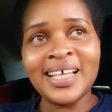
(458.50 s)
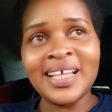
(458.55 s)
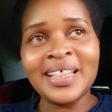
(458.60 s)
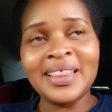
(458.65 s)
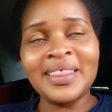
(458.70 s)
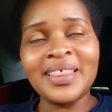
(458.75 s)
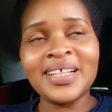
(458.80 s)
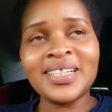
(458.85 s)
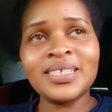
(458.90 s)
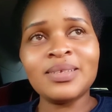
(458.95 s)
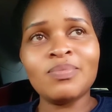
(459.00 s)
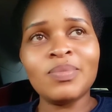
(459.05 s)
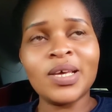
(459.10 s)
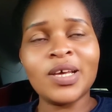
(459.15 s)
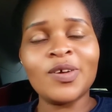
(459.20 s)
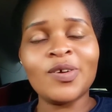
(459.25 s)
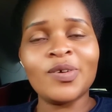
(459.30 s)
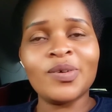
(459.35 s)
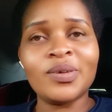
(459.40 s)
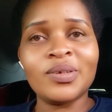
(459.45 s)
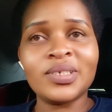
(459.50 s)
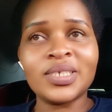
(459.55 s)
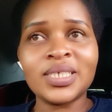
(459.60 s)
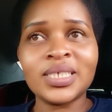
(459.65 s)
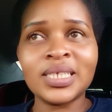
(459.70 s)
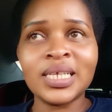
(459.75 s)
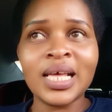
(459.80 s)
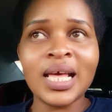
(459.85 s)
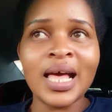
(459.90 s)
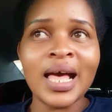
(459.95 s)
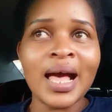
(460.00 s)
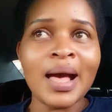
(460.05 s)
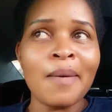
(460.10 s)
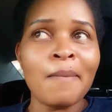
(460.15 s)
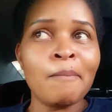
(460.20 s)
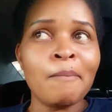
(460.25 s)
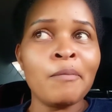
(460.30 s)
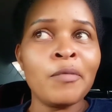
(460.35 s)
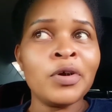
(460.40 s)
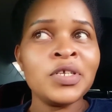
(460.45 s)
That's because
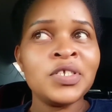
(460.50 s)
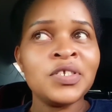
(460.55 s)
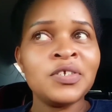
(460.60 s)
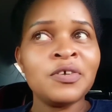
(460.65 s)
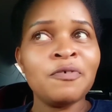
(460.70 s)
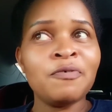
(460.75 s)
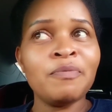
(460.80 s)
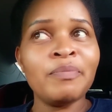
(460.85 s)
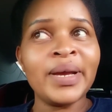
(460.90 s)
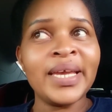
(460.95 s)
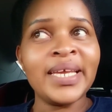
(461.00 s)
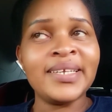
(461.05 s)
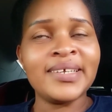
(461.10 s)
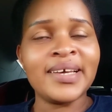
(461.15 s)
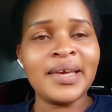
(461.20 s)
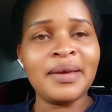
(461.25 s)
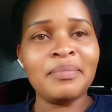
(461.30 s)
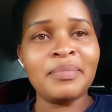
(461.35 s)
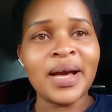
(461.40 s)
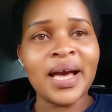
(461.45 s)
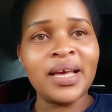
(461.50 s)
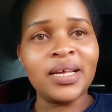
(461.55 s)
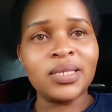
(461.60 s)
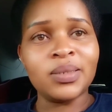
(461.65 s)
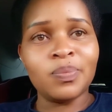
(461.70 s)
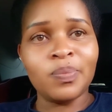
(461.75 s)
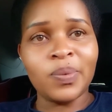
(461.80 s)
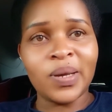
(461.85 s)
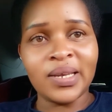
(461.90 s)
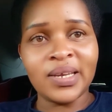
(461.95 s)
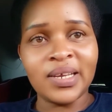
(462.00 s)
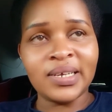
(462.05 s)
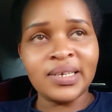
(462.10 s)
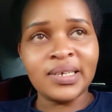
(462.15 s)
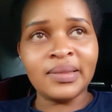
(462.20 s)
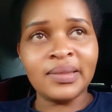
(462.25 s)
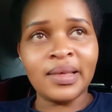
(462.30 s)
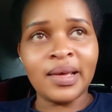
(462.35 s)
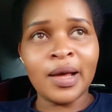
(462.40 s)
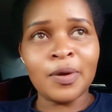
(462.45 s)
most of my time I spend it
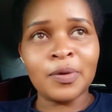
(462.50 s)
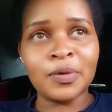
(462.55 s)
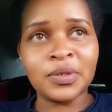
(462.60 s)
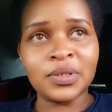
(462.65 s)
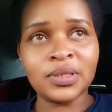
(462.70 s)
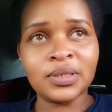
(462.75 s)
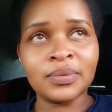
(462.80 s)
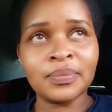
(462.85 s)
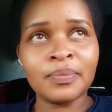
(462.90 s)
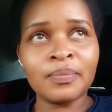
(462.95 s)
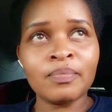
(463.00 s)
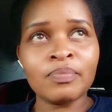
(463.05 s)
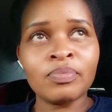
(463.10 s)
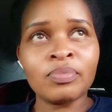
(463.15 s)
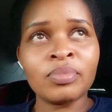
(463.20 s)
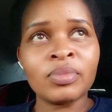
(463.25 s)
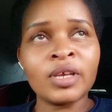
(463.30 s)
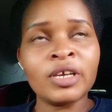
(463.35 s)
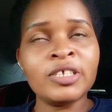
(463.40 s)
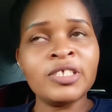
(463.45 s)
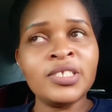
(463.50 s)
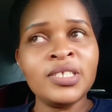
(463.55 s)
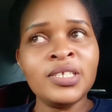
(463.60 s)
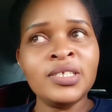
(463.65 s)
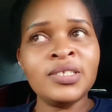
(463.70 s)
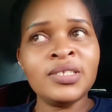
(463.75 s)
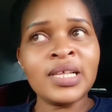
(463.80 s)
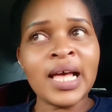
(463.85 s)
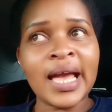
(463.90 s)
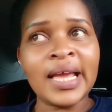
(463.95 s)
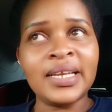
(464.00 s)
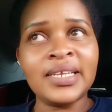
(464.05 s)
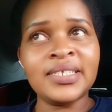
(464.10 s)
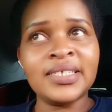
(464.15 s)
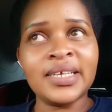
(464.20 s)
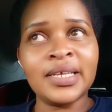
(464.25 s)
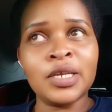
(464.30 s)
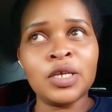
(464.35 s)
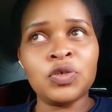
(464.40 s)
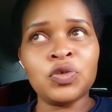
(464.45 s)
in the house. Since I
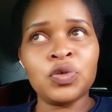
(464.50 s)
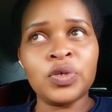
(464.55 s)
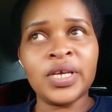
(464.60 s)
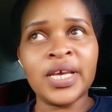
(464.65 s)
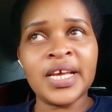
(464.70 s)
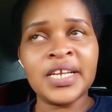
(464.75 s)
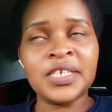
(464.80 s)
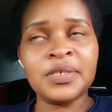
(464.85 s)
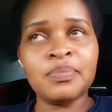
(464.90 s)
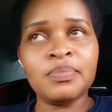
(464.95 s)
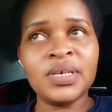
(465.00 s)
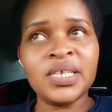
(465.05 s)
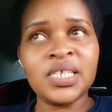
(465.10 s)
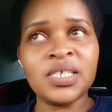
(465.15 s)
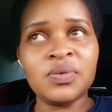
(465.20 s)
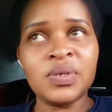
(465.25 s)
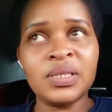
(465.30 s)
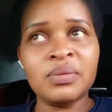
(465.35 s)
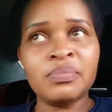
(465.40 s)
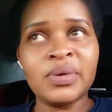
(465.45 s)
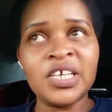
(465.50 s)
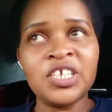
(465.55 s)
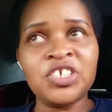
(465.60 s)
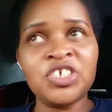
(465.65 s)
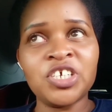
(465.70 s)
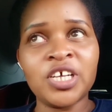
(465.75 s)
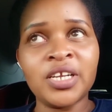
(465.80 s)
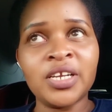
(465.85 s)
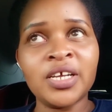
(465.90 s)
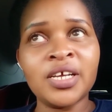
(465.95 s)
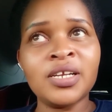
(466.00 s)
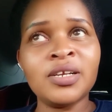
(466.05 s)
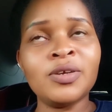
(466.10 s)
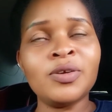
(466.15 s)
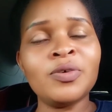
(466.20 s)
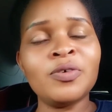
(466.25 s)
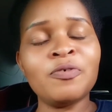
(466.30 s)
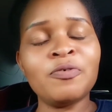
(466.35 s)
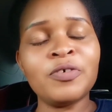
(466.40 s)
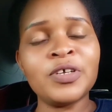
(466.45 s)
decided to get busy with my channel,
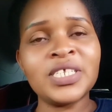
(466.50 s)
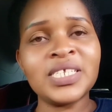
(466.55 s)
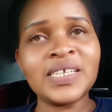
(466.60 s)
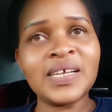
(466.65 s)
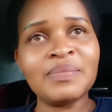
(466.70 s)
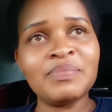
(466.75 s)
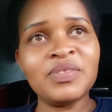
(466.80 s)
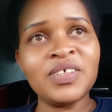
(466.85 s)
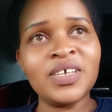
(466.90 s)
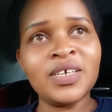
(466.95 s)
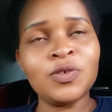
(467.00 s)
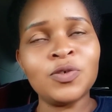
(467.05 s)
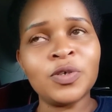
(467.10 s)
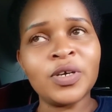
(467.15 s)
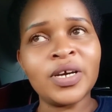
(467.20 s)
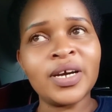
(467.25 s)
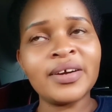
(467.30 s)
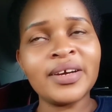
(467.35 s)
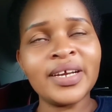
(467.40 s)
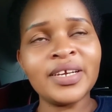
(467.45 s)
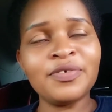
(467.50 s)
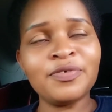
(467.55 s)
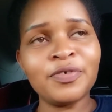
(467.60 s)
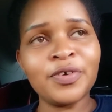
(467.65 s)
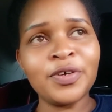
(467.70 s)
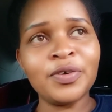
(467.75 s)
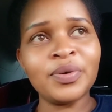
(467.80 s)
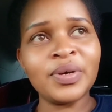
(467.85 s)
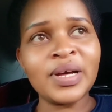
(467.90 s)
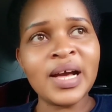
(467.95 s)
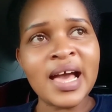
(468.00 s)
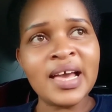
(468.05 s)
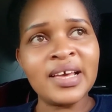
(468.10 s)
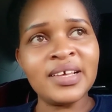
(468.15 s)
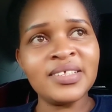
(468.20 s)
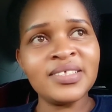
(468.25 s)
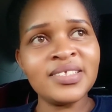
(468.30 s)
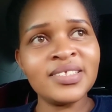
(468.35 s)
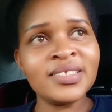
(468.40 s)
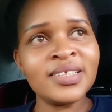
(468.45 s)
look for something to create for you
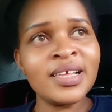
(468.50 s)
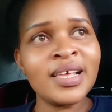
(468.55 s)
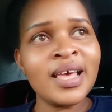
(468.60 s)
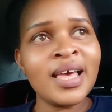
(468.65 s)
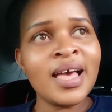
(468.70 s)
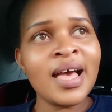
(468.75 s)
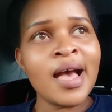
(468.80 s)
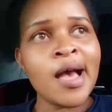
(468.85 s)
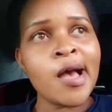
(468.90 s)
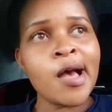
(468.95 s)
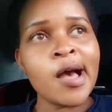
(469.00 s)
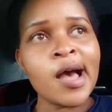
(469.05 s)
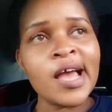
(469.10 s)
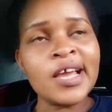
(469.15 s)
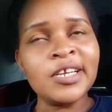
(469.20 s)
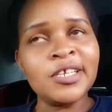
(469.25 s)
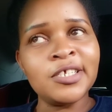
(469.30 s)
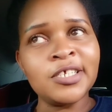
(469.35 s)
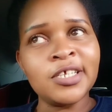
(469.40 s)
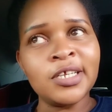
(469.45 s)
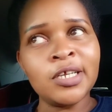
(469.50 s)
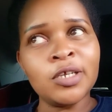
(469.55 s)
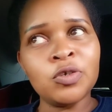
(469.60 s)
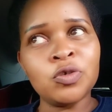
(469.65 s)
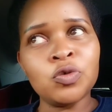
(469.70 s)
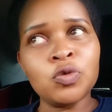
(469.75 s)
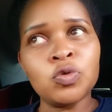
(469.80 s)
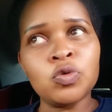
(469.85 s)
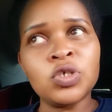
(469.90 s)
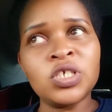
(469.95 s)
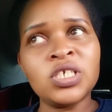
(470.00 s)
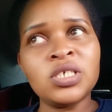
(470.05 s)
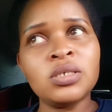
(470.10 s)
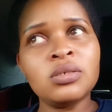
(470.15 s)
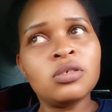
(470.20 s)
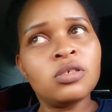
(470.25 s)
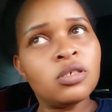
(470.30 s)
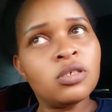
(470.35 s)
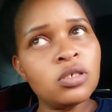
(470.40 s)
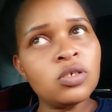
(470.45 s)
guys, I decided to
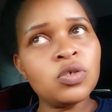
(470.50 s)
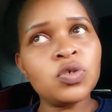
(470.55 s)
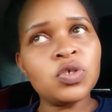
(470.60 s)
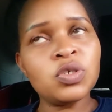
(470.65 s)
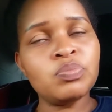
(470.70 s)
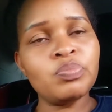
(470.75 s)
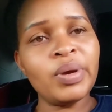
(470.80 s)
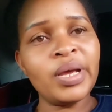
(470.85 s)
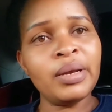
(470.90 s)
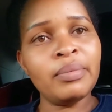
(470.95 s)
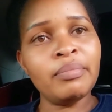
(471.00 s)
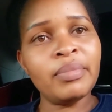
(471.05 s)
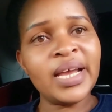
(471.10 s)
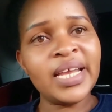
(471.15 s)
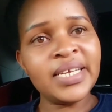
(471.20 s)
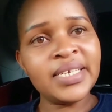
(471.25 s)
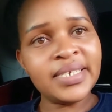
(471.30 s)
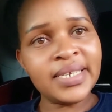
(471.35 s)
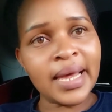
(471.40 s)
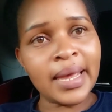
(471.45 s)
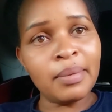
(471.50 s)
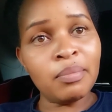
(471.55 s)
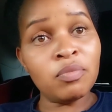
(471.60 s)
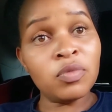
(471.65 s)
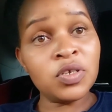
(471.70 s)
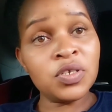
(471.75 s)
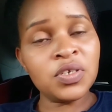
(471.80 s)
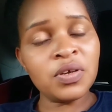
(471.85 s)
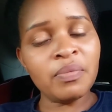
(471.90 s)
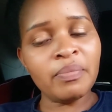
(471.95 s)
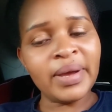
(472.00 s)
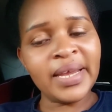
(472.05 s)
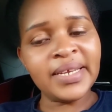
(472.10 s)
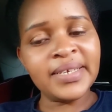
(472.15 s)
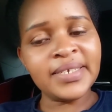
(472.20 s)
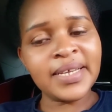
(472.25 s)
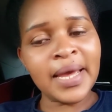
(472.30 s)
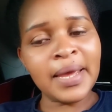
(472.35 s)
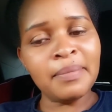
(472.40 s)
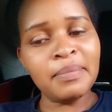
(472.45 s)
to spend my time, most of my
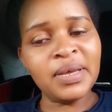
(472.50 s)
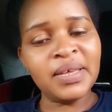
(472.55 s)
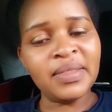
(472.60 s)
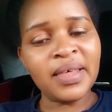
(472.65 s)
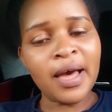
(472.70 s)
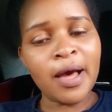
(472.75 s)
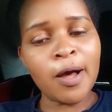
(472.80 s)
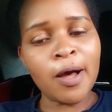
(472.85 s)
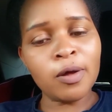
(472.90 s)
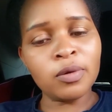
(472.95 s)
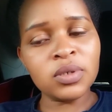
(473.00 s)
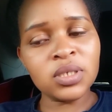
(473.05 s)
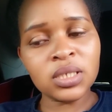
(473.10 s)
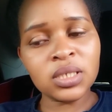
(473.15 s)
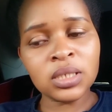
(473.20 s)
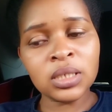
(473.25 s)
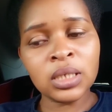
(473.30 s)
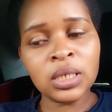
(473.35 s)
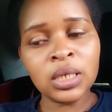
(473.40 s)
time in the house,